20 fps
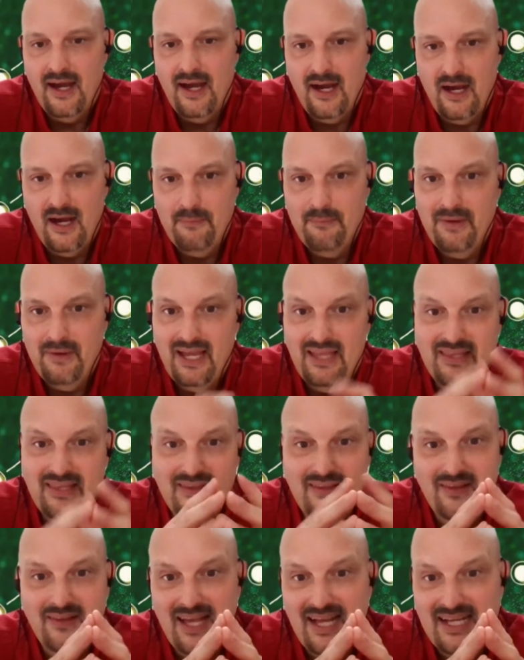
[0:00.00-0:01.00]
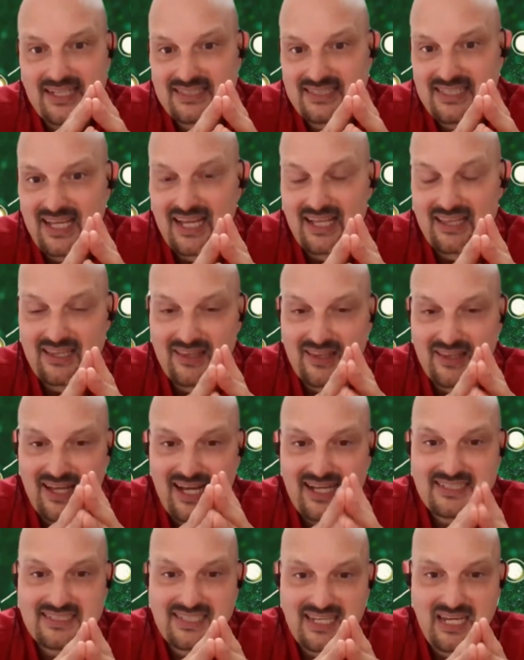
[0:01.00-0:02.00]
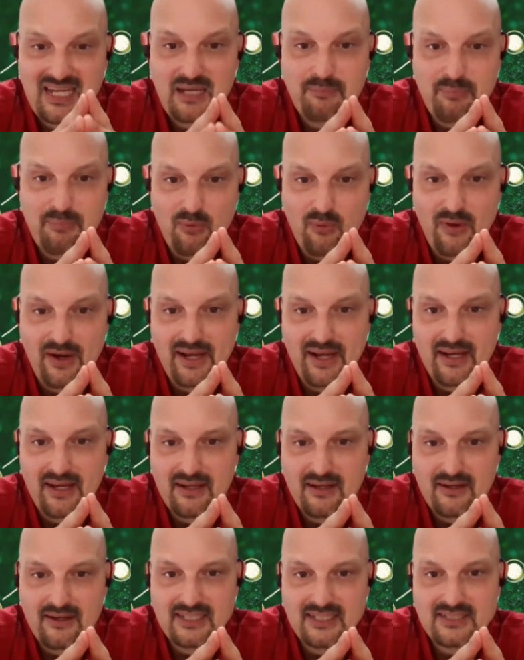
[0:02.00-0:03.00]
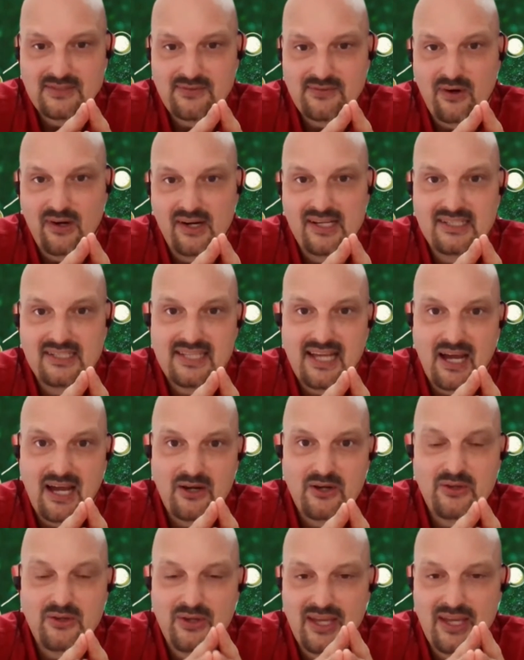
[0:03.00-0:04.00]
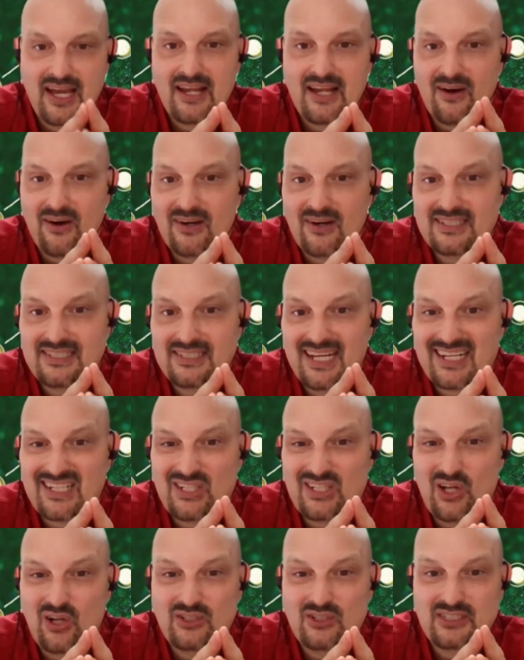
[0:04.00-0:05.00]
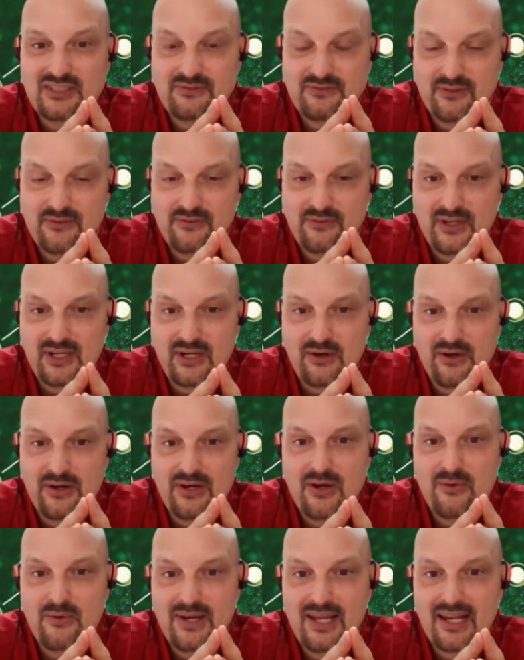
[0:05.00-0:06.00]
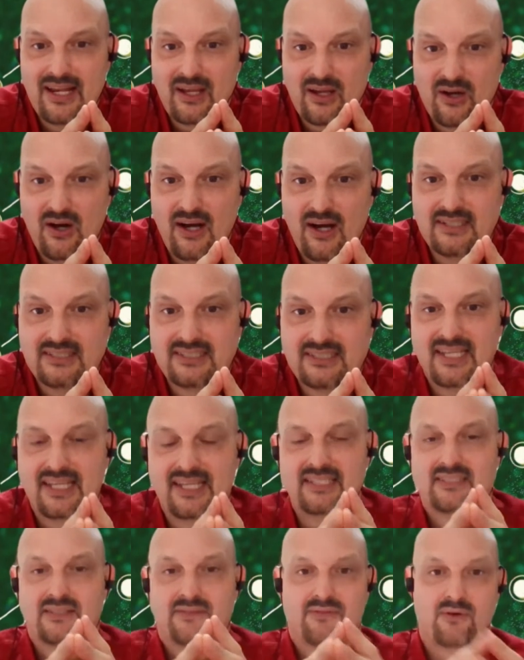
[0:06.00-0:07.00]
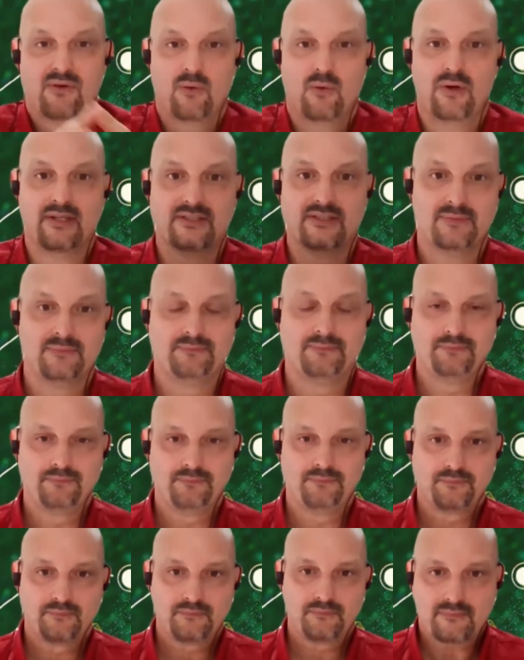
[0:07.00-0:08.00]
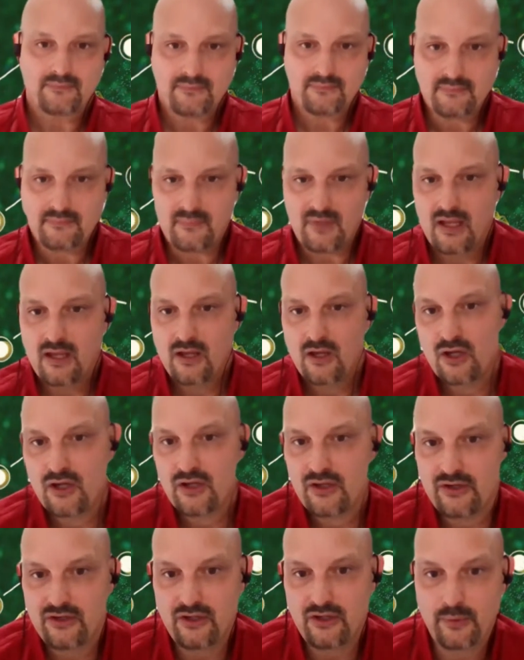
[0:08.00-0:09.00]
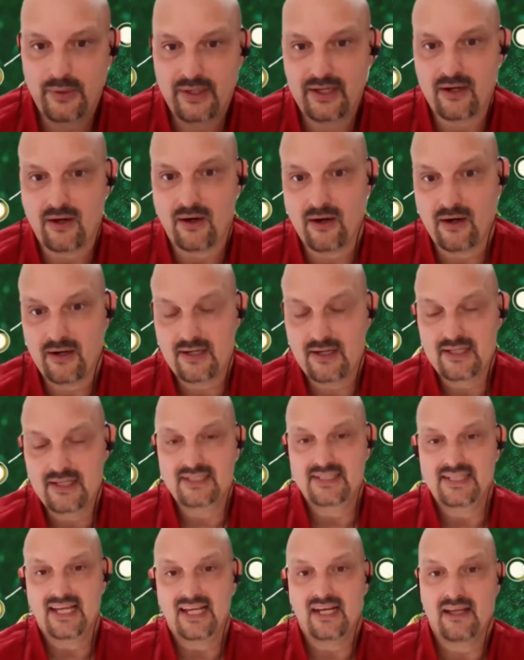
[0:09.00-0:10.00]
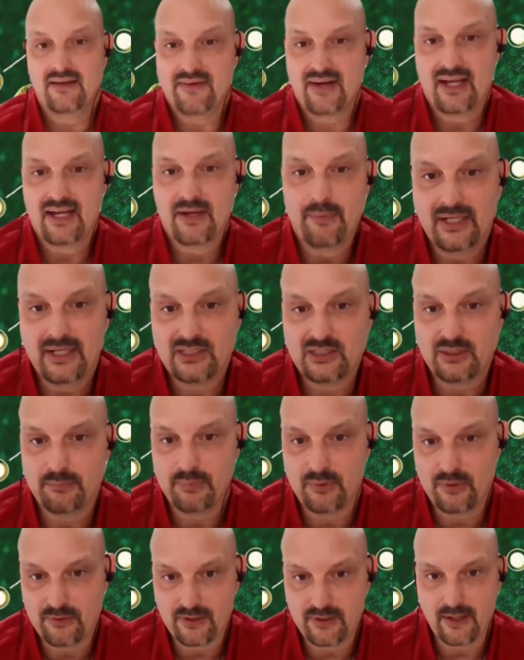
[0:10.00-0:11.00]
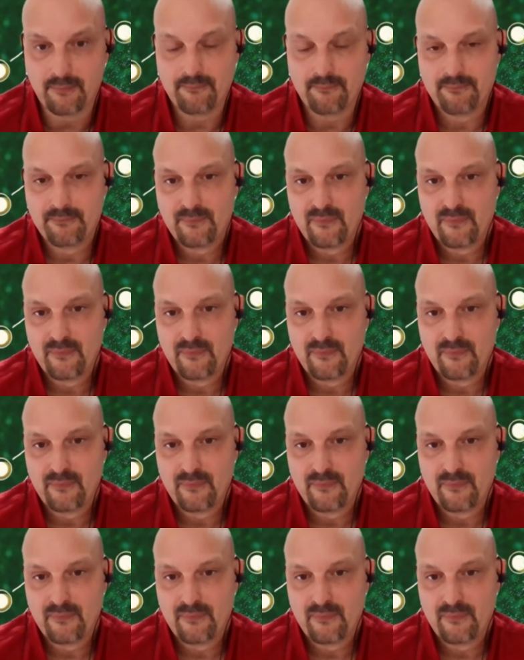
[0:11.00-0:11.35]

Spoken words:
And then the last key point, as far as how do you get our technology for free or no net cost, is, of course, doing our data evaluation program.